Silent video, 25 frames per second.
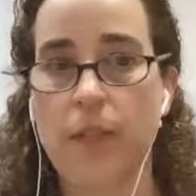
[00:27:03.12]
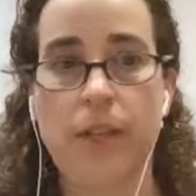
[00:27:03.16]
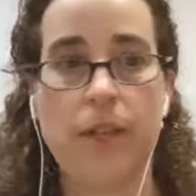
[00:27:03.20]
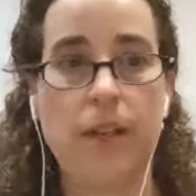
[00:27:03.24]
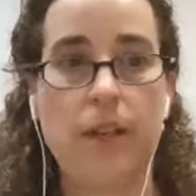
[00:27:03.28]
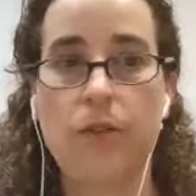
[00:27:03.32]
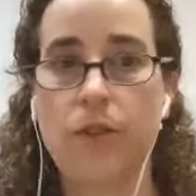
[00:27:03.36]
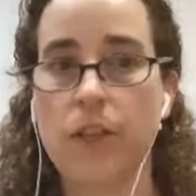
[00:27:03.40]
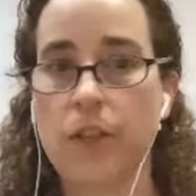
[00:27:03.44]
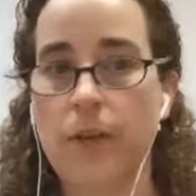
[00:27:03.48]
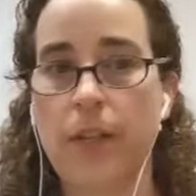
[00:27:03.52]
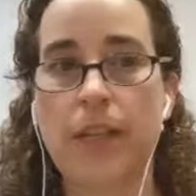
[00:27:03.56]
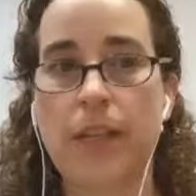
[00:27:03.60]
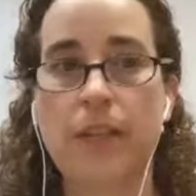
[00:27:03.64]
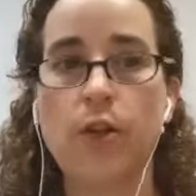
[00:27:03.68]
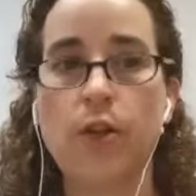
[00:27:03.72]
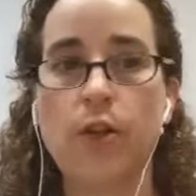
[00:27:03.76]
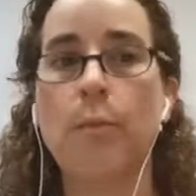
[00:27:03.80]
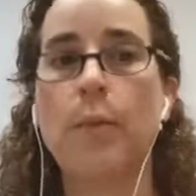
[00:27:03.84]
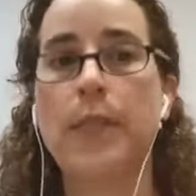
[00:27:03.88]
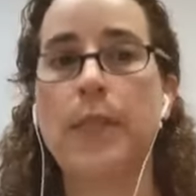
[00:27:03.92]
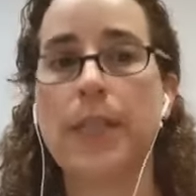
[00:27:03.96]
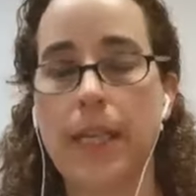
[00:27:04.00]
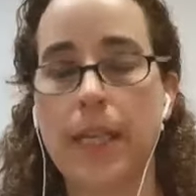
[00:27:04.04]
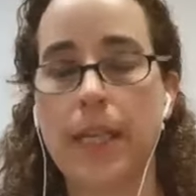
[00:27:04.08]
and that's
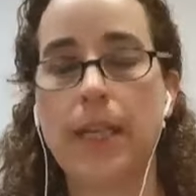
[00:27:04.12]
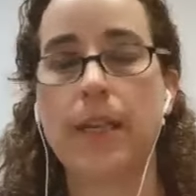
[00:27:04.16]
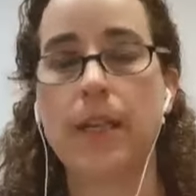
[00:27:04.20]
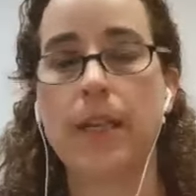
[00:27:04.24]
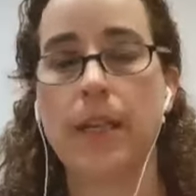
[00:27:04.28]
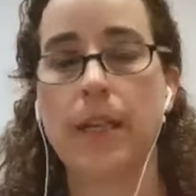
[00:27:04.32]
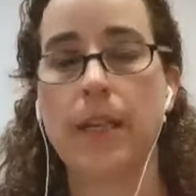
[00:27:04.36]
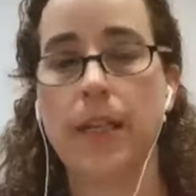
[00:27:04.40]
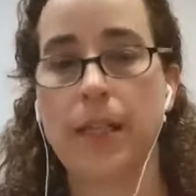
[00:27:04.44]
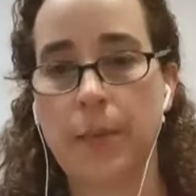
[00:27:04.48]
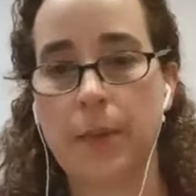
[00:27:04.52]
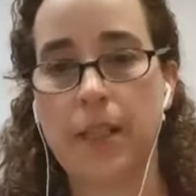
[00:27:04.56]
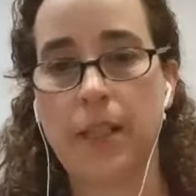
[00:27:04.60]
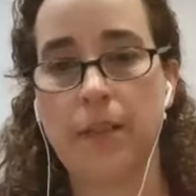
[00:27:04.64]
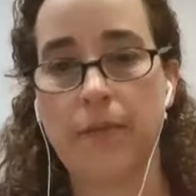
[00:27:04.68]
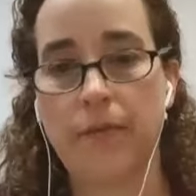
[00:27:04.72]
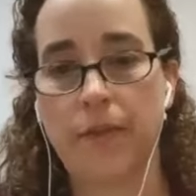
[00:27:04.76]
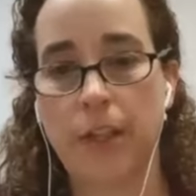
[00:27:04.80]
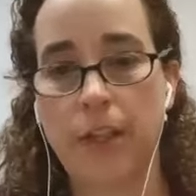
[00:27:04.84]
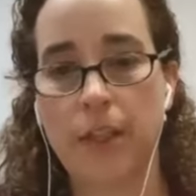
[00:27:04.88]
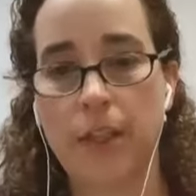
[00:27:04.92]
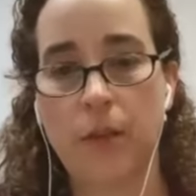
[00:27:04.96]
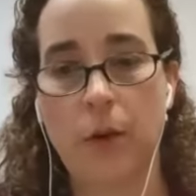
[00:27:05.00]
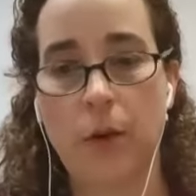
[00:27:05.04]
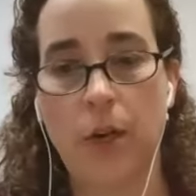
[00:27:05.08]
not particularly
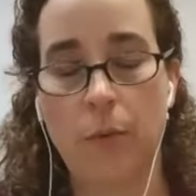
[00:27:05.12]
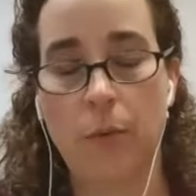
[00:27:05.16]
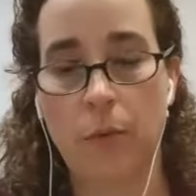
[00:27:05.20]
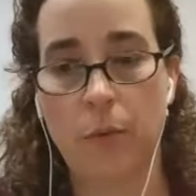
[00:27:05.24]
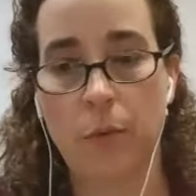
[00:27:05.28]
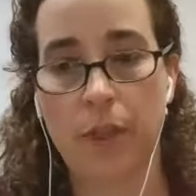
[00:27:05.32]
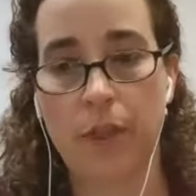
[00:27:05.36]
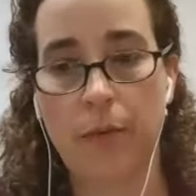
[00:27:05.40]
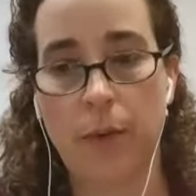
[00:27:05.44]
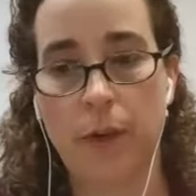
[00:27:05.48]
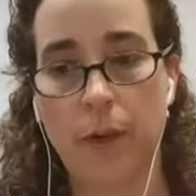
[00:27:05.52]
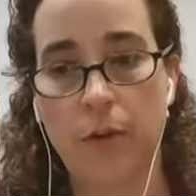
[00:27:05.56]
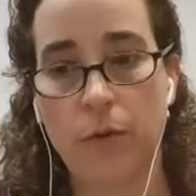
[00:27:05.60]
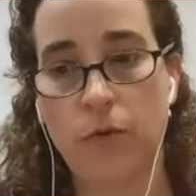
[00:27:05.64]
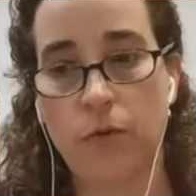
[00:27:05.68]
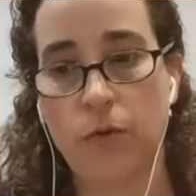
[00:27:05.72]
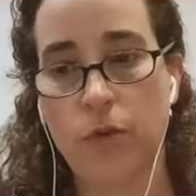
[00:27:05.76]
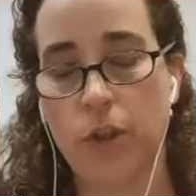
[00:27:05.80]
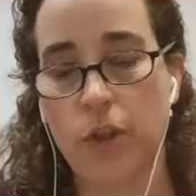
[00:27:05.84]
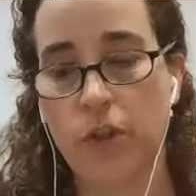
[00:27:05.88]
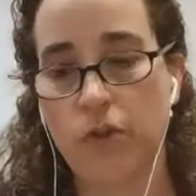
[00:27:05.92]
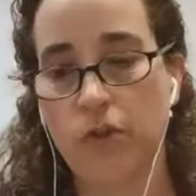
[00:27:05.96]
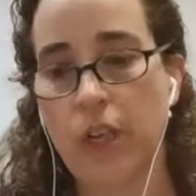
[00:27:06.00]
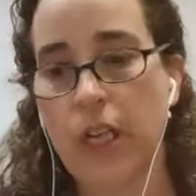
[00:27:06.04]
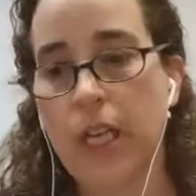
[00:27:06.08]
specific to anyone with spinal
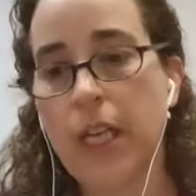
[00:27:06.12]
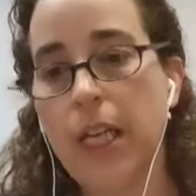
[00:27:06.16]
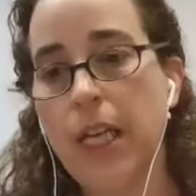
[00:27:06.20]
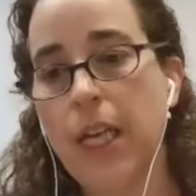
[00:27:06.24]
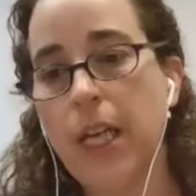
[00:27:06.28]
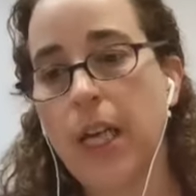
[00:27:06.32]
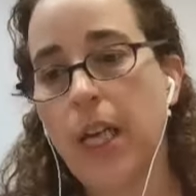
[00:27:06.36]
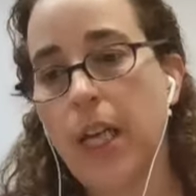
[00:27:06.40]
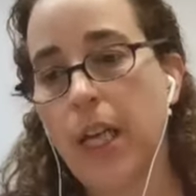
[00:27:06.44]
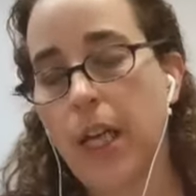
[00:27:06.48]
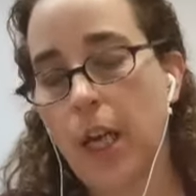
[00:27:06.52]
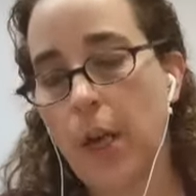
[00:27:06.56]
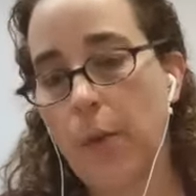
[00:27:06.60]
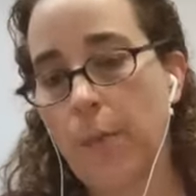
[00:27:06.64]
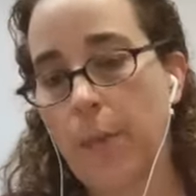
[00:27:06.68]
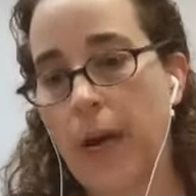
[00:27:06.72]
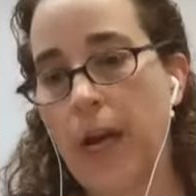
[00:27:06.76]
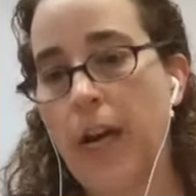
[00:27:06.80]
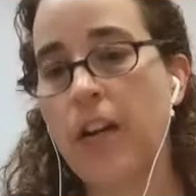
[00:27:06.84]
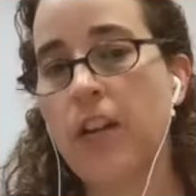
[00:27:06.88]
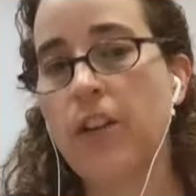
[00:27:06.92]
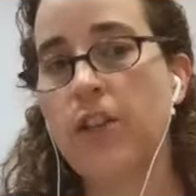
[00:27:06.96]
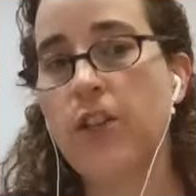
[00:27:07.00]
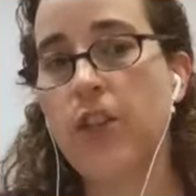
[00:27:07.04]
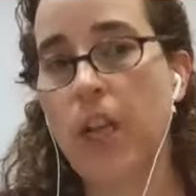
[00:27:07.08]
cord injury, but
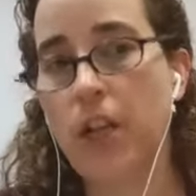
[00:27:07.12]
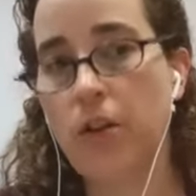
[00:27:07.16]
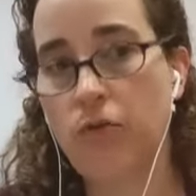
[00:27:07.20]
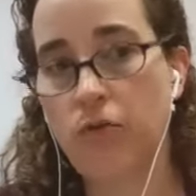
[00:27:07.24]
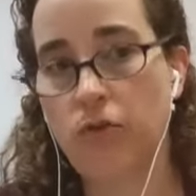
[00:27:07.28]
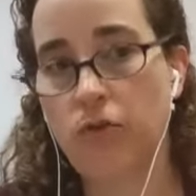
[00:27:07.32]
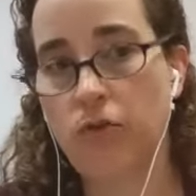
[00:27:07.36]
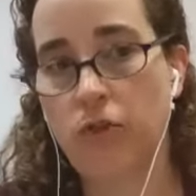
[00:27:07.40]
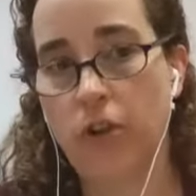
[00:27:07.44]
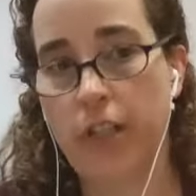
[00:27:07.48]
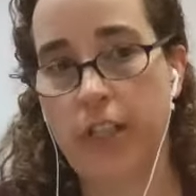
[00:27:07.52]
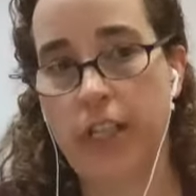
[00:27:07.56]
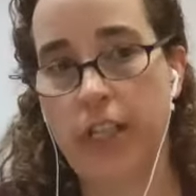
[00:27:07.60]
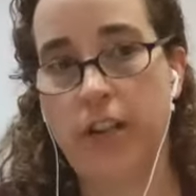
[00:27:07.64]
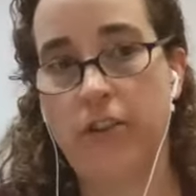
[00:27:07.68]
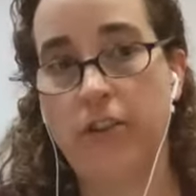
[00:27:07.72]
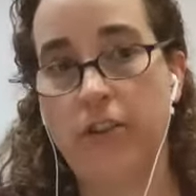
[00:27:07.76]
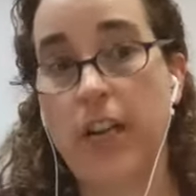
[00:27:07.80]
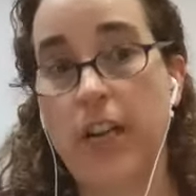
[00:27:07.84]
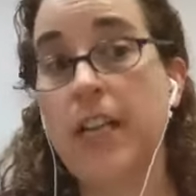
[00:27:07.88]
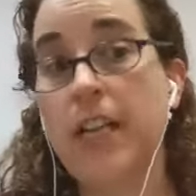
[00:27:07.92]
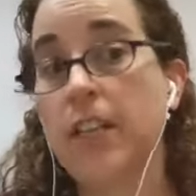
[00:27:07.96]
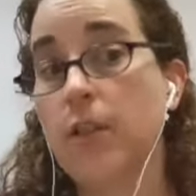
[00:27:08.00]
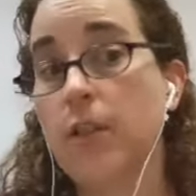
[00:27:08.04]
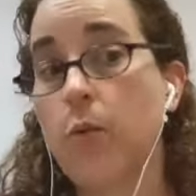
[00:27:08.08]
our general
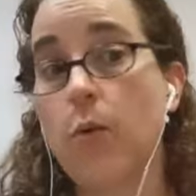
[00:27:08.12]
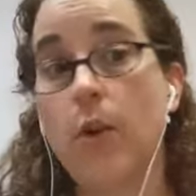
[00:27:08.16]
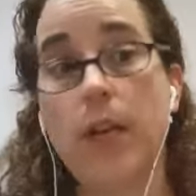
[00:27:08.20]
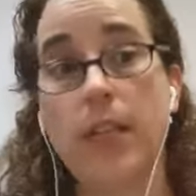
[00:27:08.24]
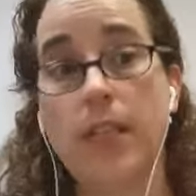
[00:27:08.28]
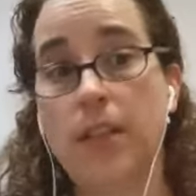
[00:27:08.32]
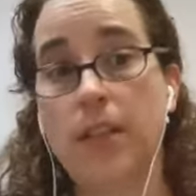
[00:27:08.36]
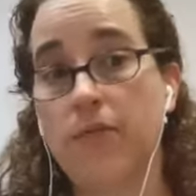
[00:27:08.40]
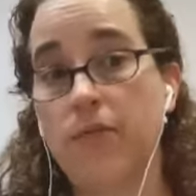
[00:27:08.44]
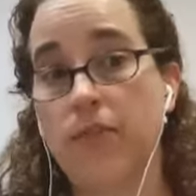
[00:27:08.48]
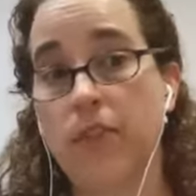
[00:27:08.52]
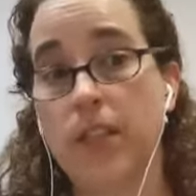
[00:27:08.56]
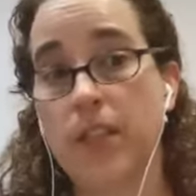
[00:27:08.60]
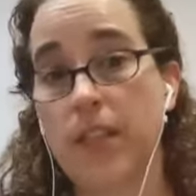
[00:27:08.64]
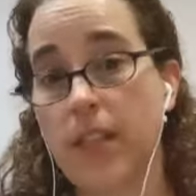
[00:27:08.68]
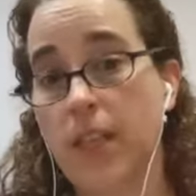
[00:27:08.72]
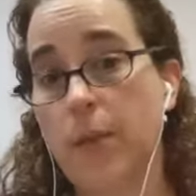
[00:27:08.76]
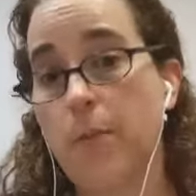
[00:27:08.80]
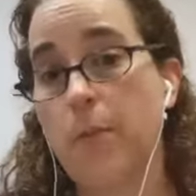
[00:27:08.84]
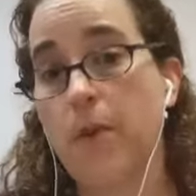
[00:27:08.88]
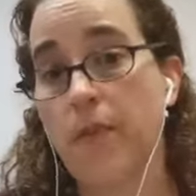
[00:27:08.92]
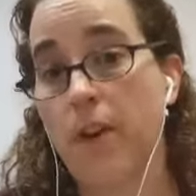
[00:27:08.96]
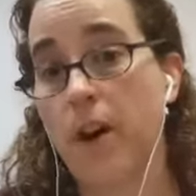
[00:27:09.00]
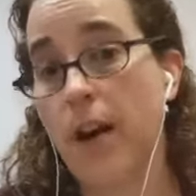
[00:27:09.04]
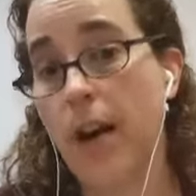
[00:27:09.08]
criteria is quite different to
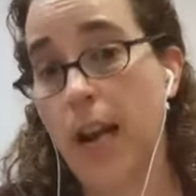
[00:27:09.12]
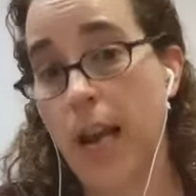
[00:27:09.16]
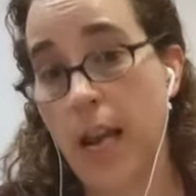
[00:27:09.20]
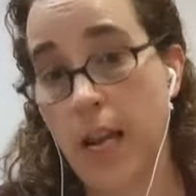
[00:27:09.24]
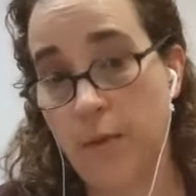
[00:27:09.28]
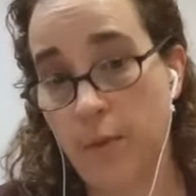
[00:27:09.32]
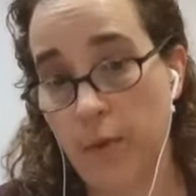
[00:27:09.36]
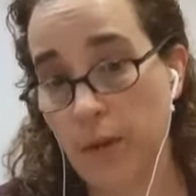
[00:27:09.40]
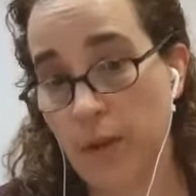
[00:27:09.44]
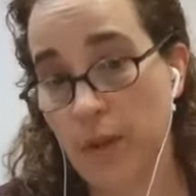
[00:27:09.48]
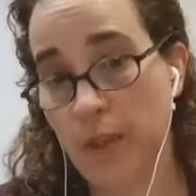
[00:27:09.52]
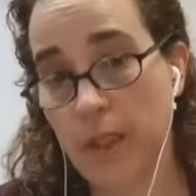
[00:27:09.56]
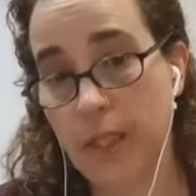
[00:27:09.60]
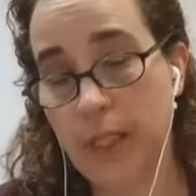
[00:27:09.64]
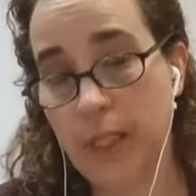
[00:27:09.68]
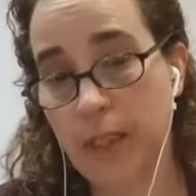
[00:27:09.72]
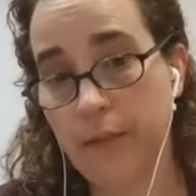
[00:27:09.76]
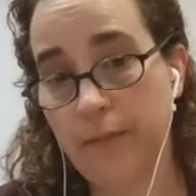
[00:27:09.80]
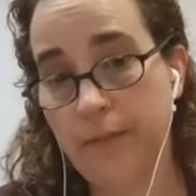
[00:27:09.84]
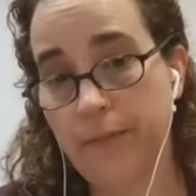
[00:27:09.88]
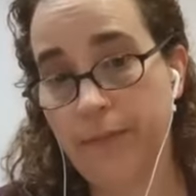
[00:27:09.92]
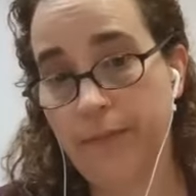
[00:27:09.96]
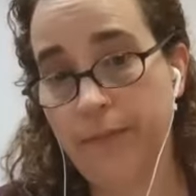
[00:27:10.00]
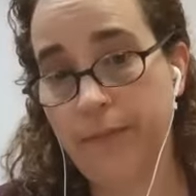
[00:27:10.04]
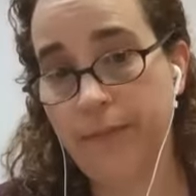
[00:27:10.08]
some of our
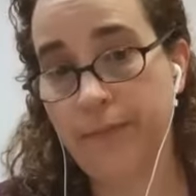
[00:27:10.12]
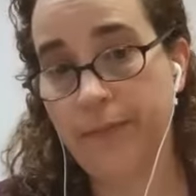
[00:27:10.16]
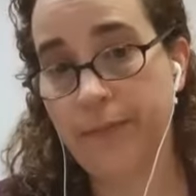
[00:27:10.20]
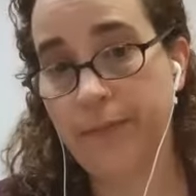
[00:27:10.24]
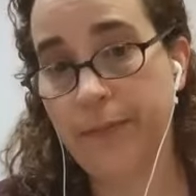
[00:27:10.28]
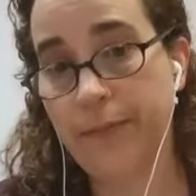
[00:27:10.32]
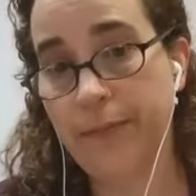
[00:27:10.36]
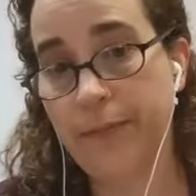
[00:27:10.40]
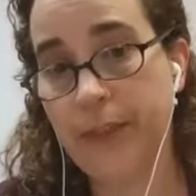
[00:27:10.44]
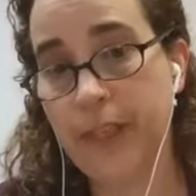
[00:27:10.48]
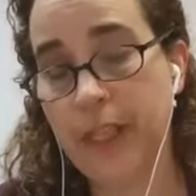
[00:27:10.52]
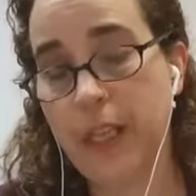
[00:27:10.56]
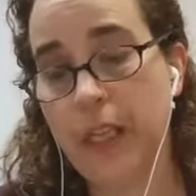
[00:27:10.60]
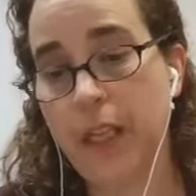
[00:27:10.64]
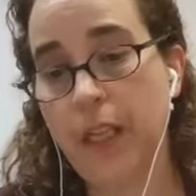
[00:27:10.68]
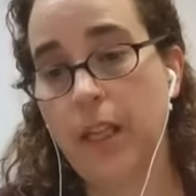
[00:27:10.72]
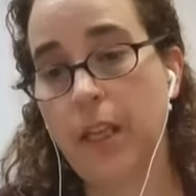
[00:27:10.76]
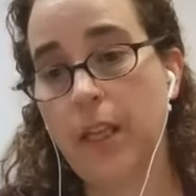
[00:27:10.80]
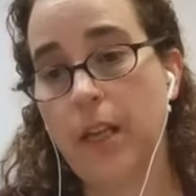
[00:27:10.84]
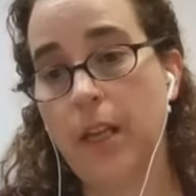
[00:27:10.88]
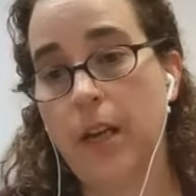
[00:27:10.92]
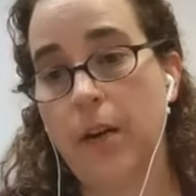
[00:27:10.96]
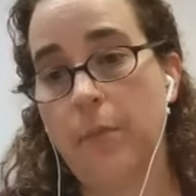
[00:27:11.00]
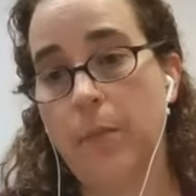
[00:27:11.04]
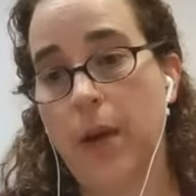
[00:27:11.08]
neighbours
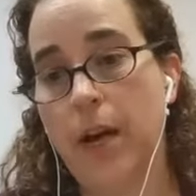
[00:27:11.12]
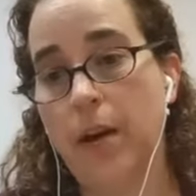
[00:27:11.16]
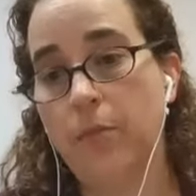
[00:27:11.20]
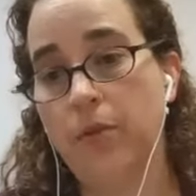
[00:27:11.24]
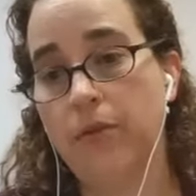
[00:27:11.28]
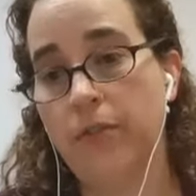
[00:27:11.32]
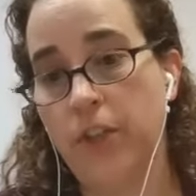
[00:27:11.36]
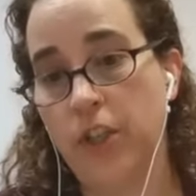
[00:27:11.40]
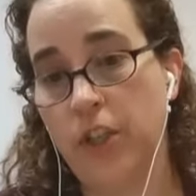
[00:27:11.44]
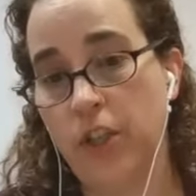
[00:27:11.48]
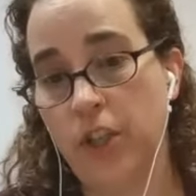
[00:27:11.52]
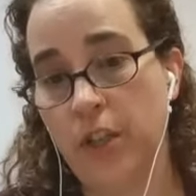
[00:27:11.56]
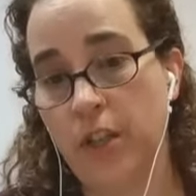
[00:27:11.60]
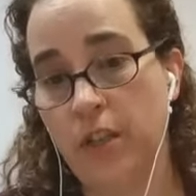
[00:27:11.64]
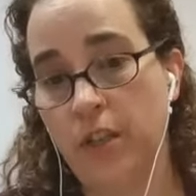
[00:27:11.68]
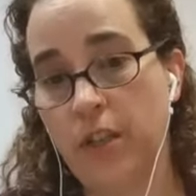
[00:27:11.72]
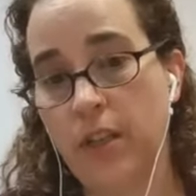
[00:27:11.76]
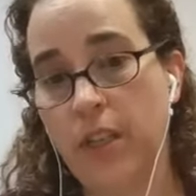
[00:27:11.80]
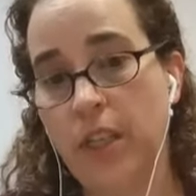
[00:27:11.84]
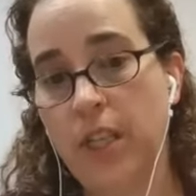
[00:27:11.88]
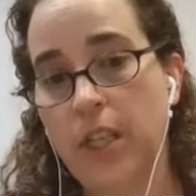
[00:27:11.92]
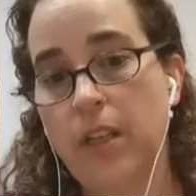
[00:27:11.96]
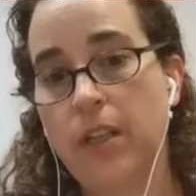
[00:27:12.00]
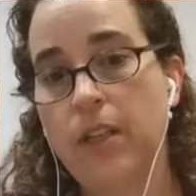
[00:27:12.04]
about provision.